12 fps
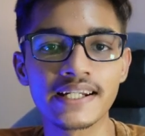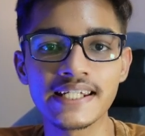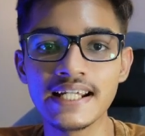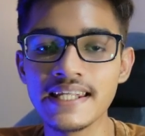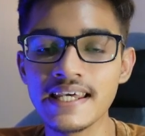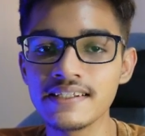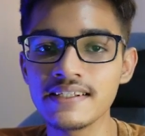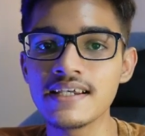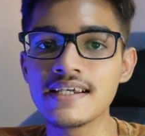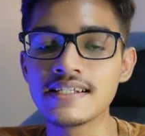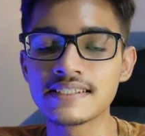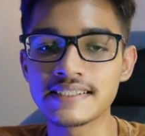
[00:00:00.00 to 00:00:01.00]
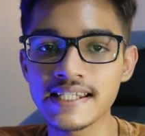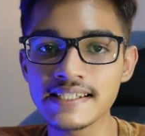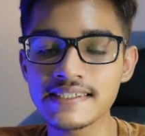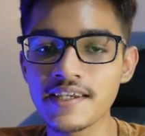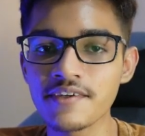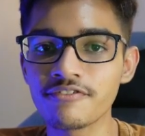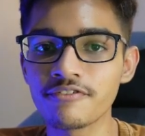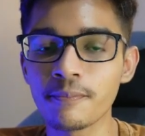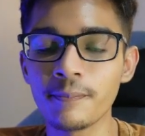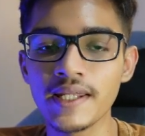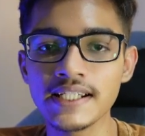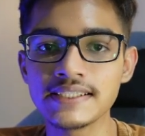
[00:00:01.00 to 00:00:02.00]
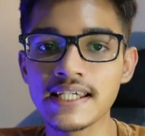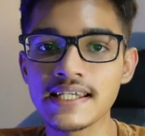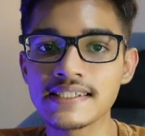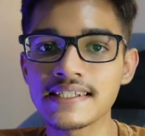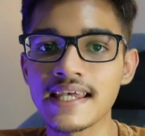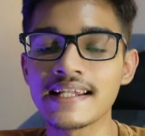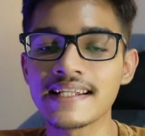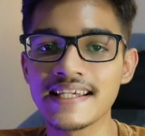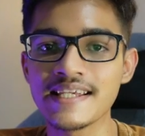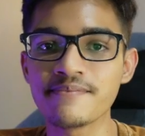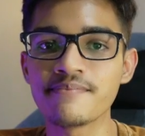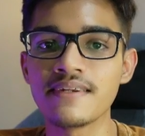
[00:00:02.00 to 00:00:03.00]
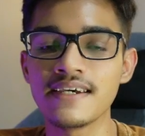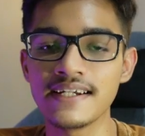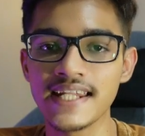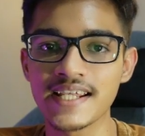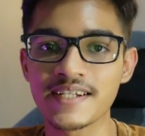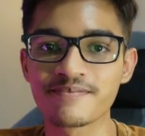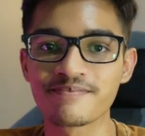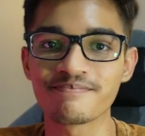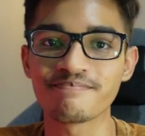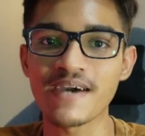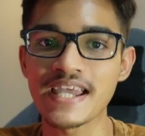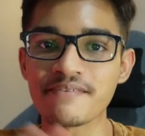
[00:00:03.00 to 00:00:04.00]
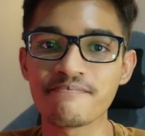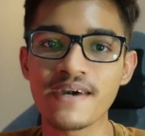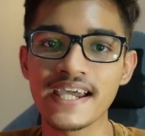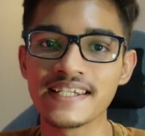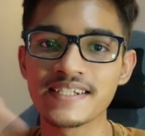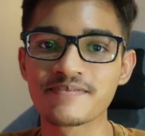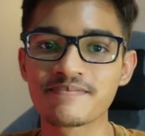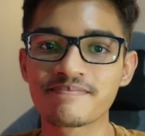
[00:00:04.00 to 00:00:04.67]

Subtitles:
Till then, stay safe, play chess, and keep learning. Bye bye.